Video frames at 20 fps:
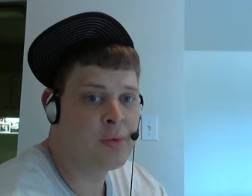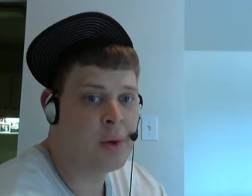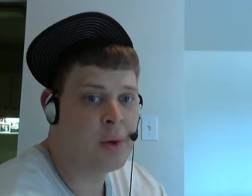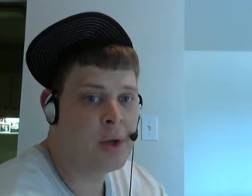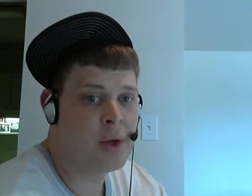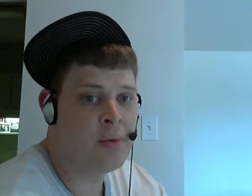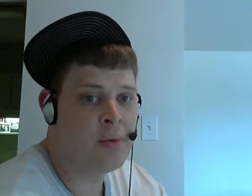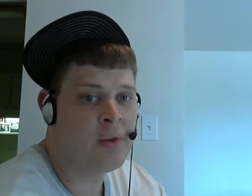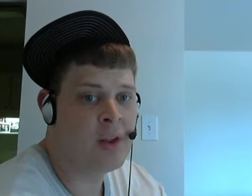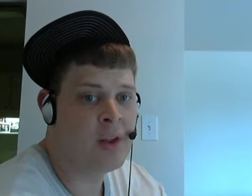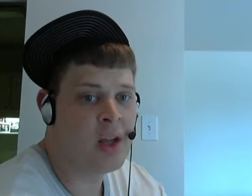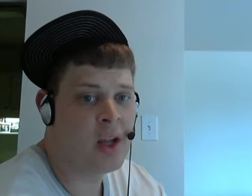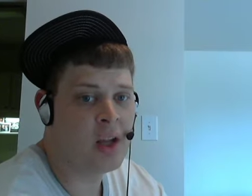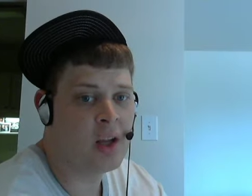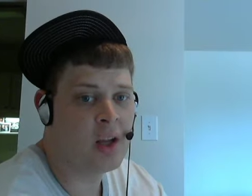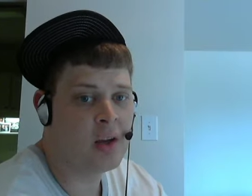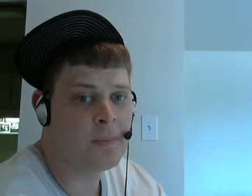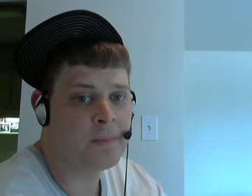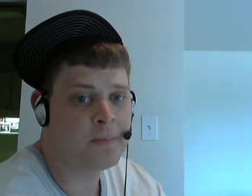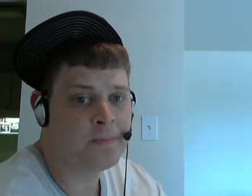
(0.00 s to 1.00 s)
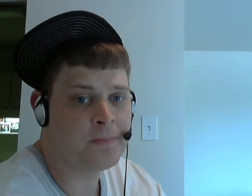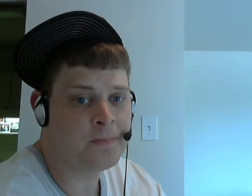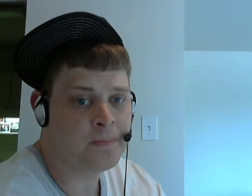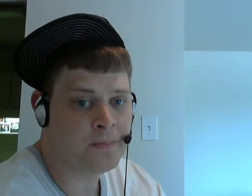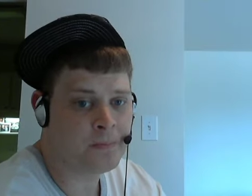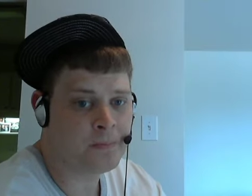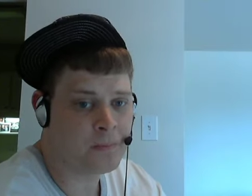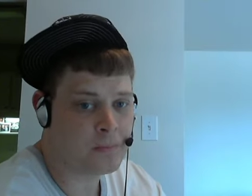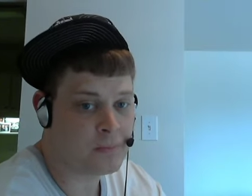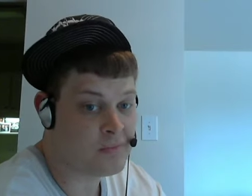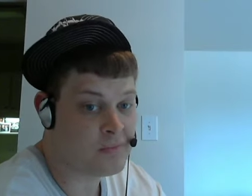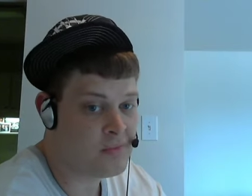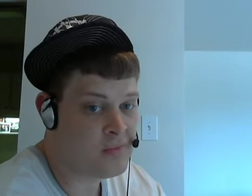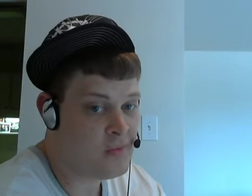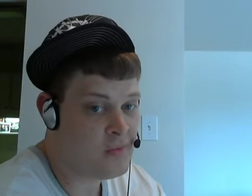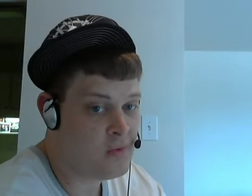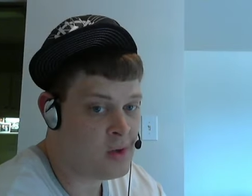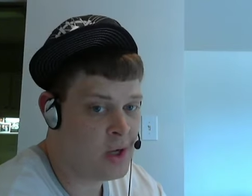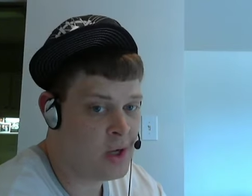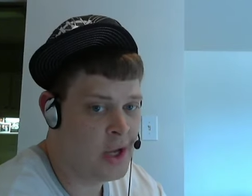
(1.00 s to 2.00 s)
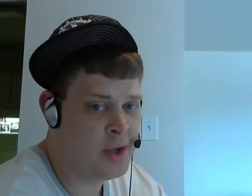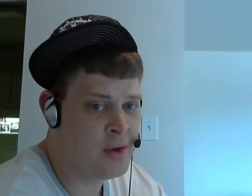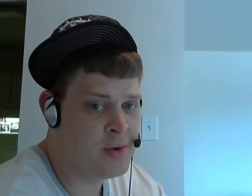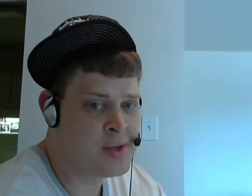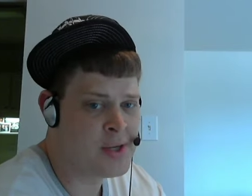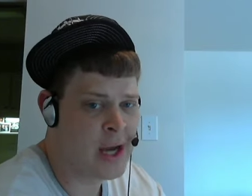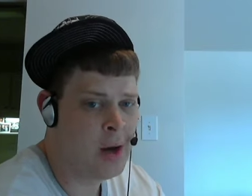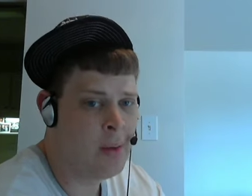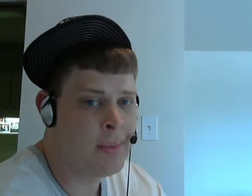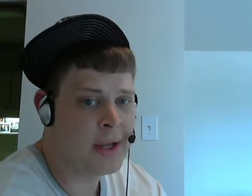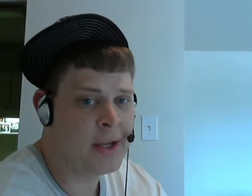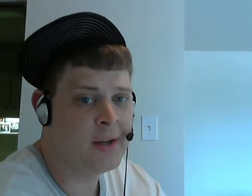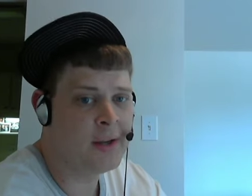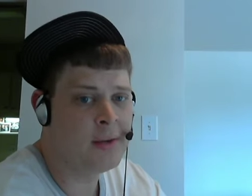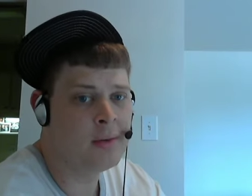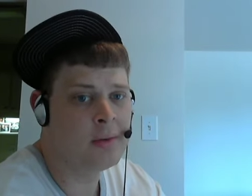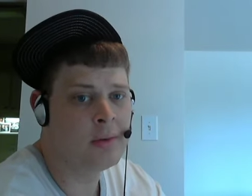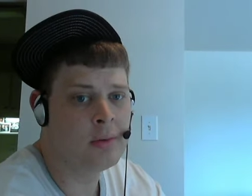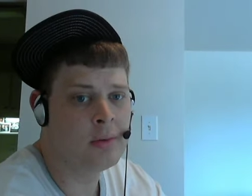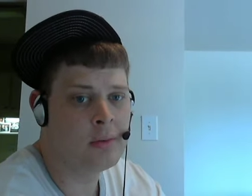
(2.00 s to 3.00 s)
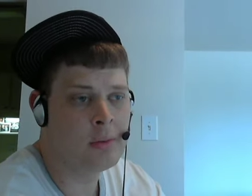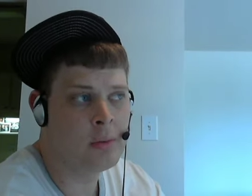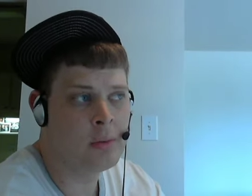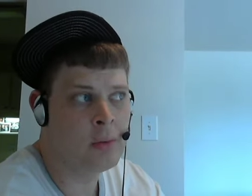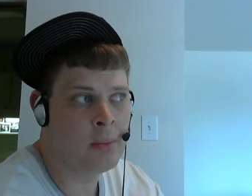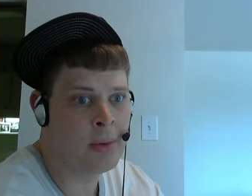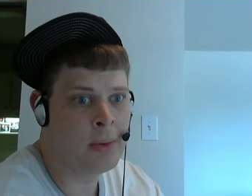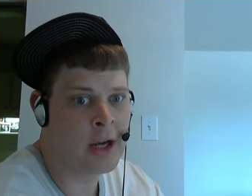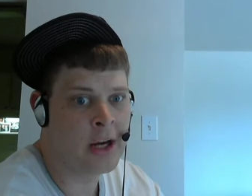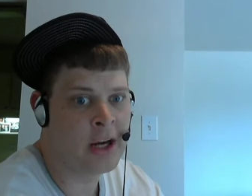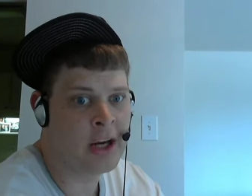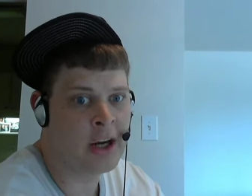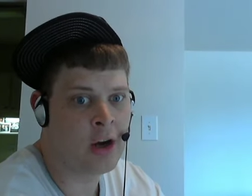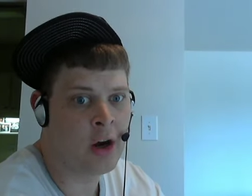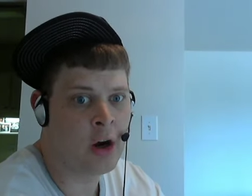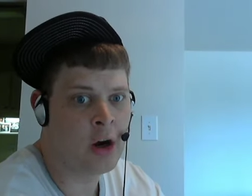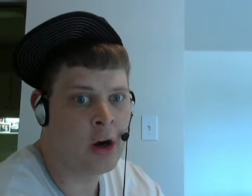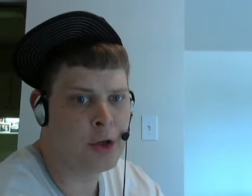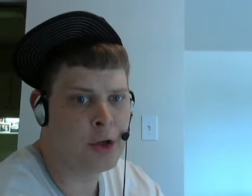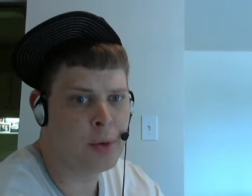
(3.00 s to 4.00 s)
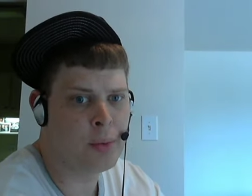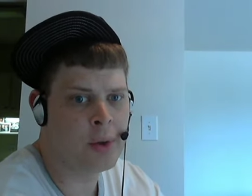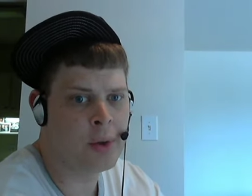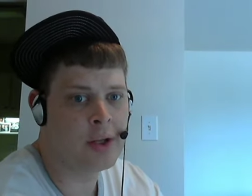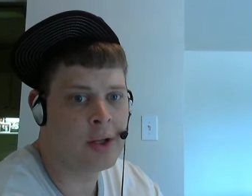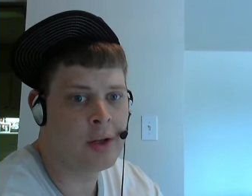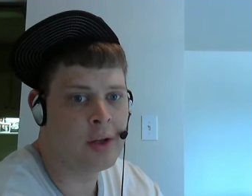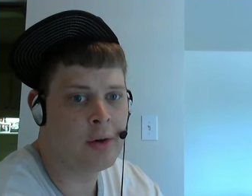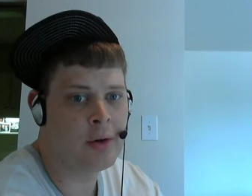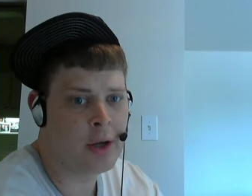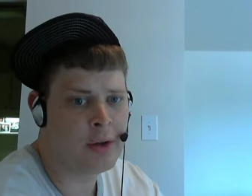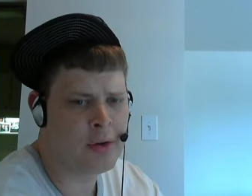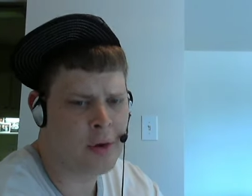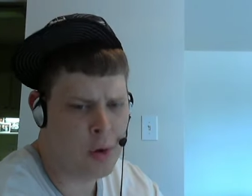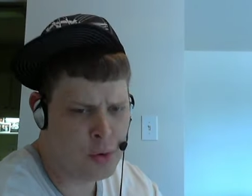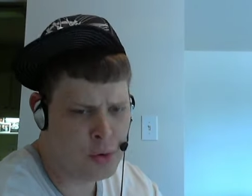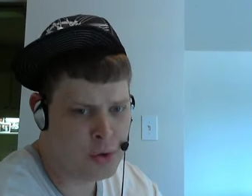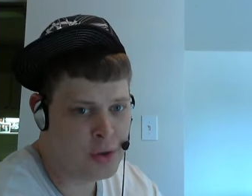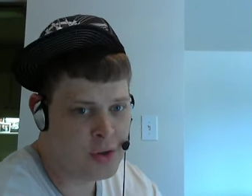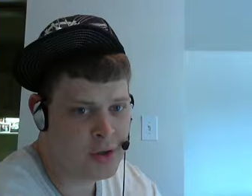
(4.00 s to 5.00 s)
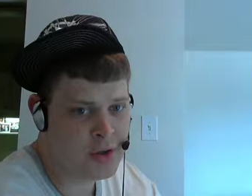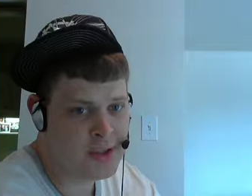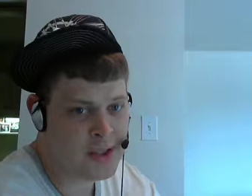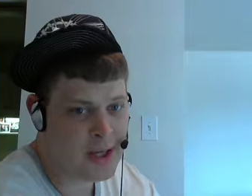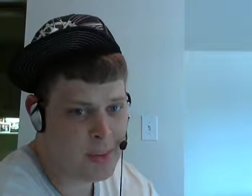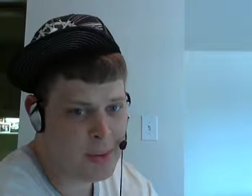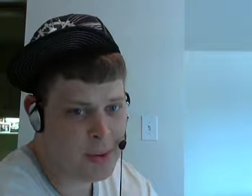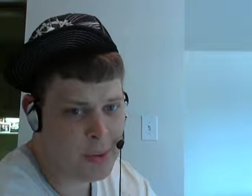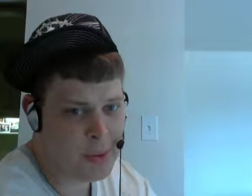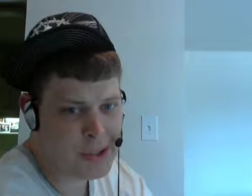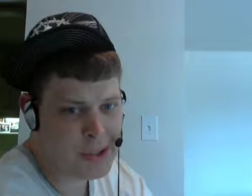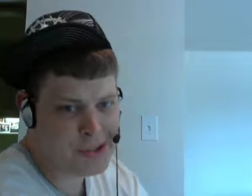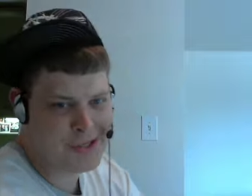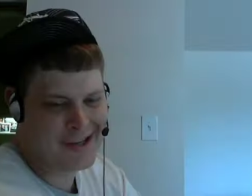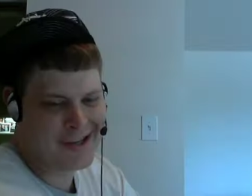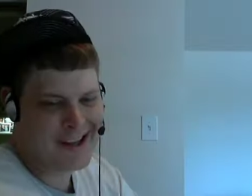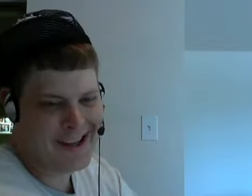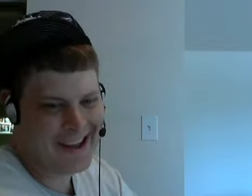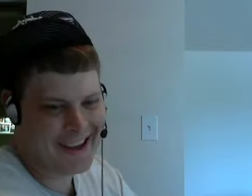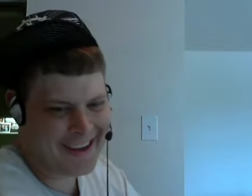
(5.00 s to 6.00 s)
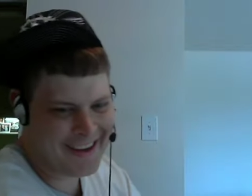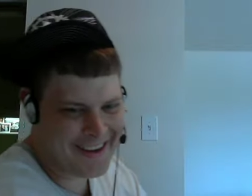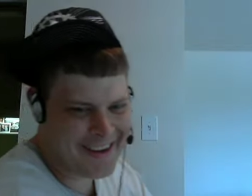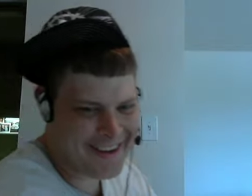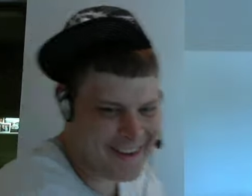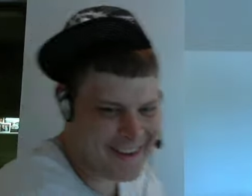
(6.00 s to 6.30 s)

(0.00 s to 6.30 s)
what you think, and you tell me, well, I'm not going to argue with you. I told you to tell me what you think.